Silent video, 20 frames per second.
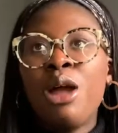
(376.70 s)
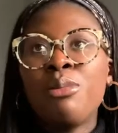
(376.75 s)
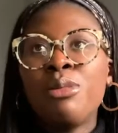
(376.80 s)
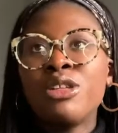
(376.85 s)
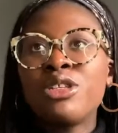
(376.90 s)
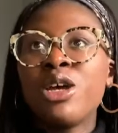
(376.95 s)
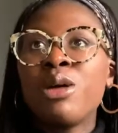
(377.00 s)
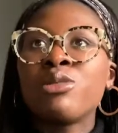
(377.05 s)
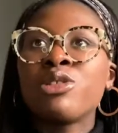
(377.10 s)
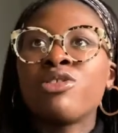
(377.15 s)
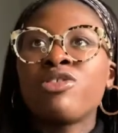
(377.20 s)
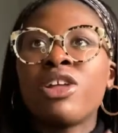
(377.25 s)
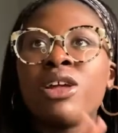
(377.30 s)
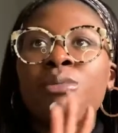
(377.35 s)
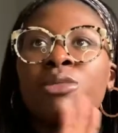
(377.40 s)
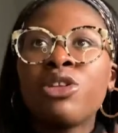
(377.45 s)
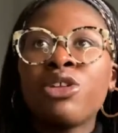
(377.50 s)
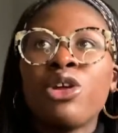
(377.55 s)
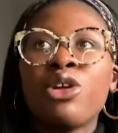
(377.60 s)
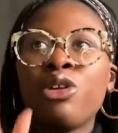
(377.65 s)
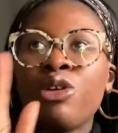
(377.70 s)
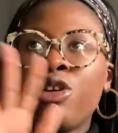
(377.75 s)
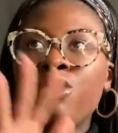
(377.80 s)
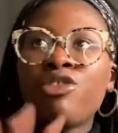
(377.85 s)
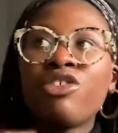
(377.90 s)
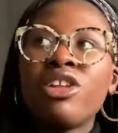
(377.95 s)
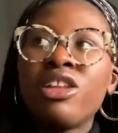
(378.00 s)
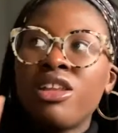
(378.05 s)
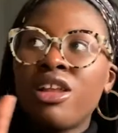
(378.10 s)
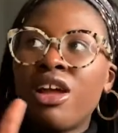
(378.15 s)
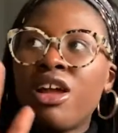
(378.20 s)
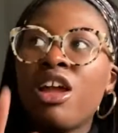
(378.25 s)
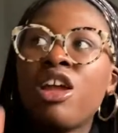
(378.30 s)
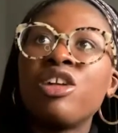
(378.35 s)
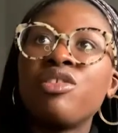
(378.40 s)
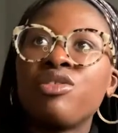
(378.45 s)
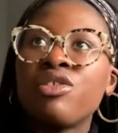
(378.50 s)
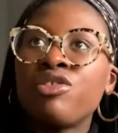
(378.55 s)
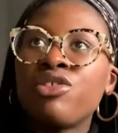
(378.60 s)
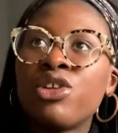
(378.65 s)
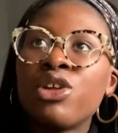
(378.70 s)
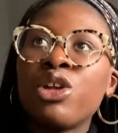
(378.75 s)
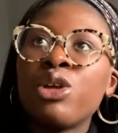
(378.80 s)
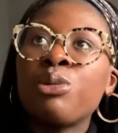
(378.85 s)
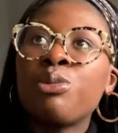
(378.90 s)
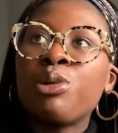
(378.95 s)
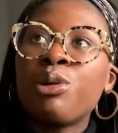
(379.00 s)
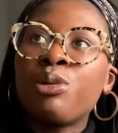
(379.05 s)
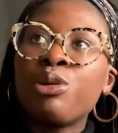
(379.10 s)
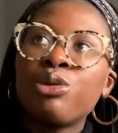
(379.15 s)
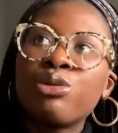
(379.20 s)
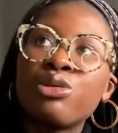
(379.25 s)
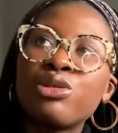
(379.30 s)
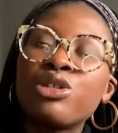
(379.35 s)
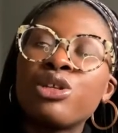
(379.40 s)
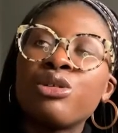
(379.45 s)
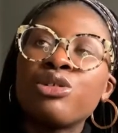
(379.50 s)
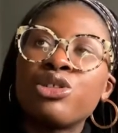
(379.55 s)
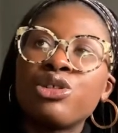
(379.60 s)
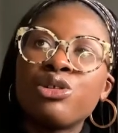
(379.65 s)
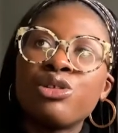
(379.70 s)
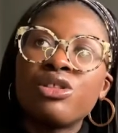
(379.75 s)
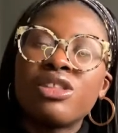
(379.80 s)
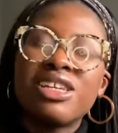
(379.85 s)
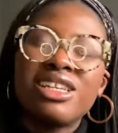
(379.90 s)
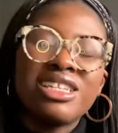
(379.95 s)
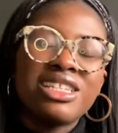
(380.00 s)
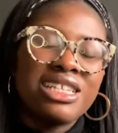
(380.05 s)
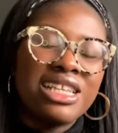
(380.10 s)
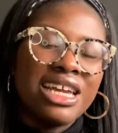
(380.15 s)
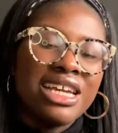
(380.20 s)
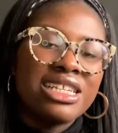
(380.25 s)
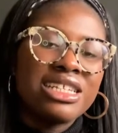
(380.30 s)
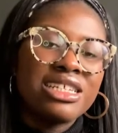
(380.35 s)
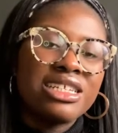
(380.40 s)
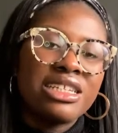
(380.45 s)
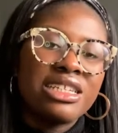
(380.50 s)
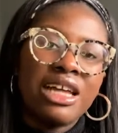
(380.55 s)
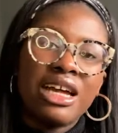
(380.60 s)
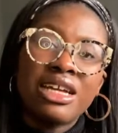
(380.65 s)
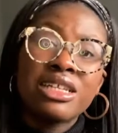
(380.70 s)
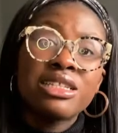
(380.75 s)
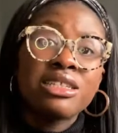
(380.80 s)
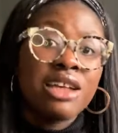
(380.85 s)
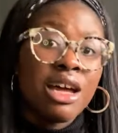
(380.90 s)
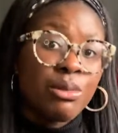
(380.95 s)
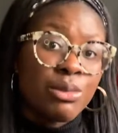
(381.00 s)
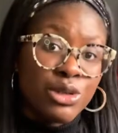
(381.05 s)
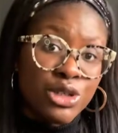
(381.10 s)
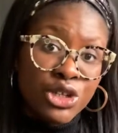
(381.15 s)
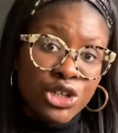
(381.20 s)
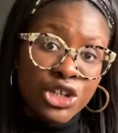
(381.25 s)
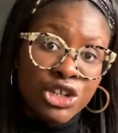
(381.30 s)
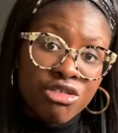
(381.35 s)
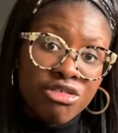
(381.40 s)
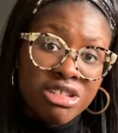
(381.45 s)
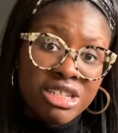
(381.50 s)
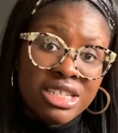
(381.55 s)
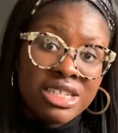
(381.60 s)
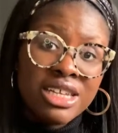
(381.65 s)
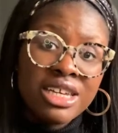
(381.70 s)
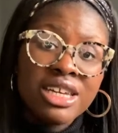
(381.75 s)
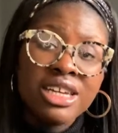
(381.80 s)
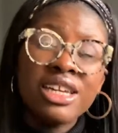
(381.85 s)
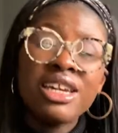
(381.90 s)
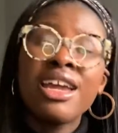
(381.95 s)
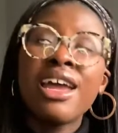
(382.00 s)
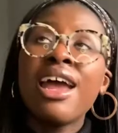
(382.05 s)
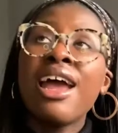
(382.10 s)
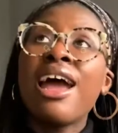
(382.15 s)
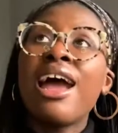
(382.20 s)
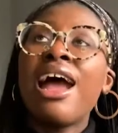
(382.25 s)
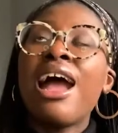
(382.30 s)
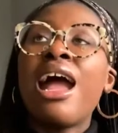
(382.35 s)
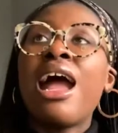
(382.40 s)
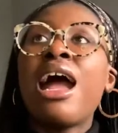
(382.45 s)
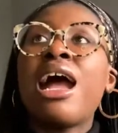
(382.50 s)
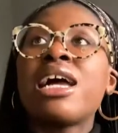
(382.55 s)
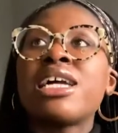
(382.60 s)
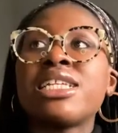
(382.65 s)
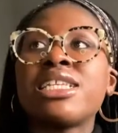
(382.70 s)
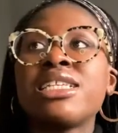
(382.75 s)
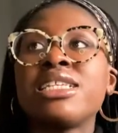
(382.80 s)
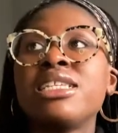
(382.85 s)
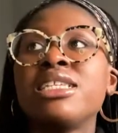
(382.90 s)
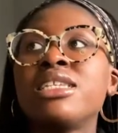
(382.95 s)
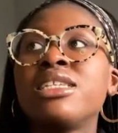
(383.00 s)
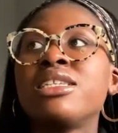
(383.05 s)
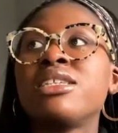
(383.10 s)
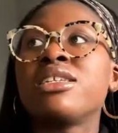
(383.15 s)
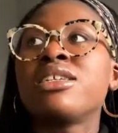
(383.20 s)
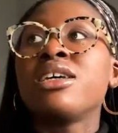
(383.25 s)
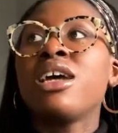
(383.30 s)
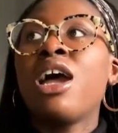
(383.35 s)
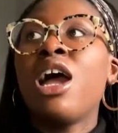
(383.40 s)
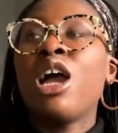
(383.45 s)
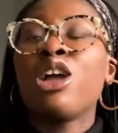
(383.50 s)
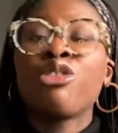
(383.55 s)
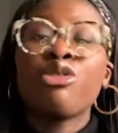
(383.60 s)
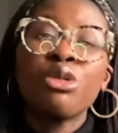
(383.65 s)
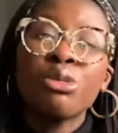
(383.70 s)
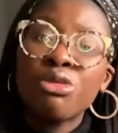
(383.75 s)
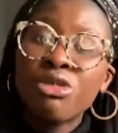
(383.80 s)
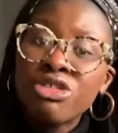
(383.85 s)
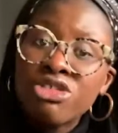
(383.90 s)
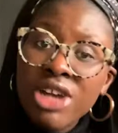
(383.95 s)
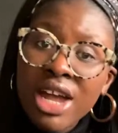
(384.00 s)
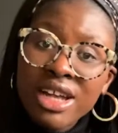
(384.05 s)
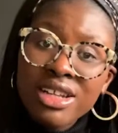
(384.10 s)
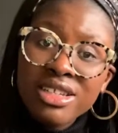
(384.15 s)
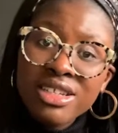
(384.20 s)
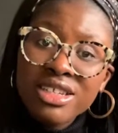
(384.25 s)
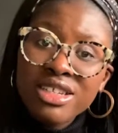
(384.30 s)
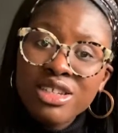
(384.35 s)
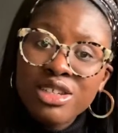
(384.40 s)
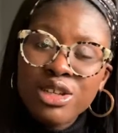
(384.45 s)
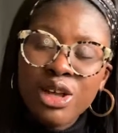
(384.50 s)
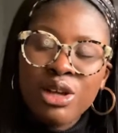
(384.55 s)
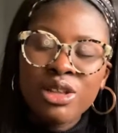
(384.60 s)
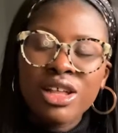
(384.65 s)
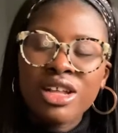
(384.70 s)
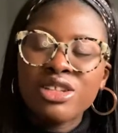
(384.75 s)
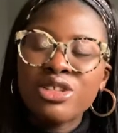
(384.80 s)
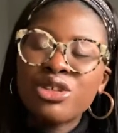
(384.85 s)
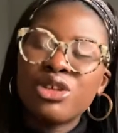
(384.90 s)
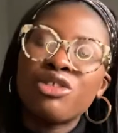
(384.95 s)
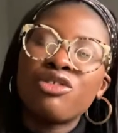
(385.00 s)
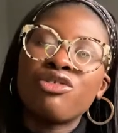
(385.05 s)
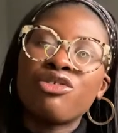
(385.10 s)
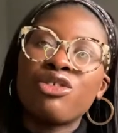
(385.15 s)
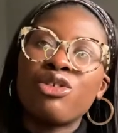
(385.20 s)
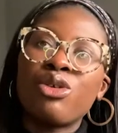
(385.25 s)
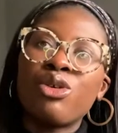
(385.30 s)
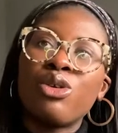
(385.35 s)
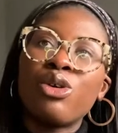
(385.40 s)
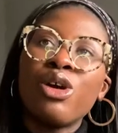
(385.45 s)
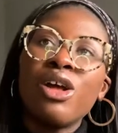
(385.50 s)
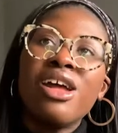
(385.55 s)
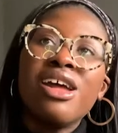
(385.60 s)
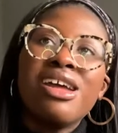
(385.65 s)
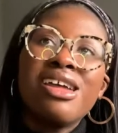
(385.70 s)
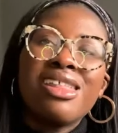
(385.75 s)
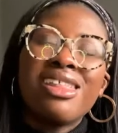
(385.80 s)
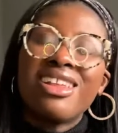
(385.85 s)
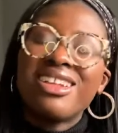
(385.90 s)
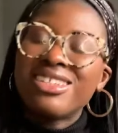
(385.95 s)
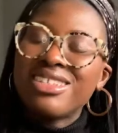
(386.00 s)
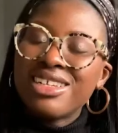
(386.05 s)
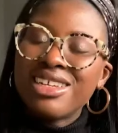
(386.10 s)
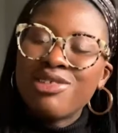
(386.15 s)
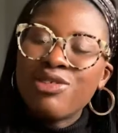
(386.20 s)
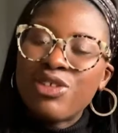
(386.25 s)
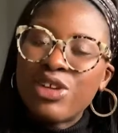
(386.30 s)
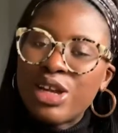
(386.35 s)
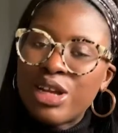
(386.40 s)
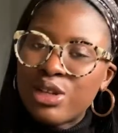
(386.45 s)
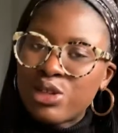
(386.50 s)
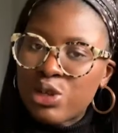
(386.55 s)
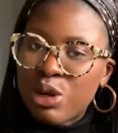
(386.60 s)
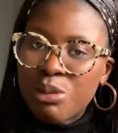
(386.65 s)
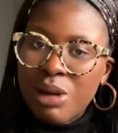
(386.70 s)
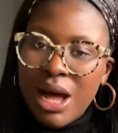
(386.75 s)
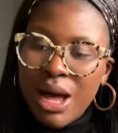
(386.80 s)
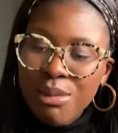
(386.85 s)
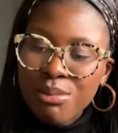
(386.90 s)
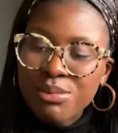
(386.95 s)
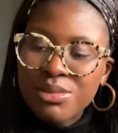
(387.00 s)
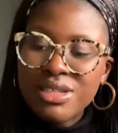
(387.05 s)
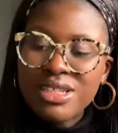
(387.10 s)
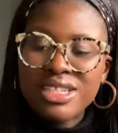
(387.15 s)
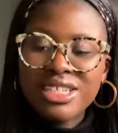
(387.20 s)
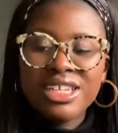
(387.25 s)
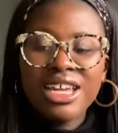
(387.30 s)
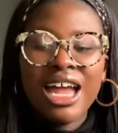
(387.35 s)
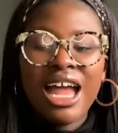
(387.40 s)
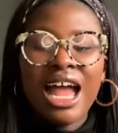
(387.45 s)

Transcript: In terms of like, I'm going to go over a light overview, but we also do things later like cybersecurity and group projects. So that's good for the CV and job apps.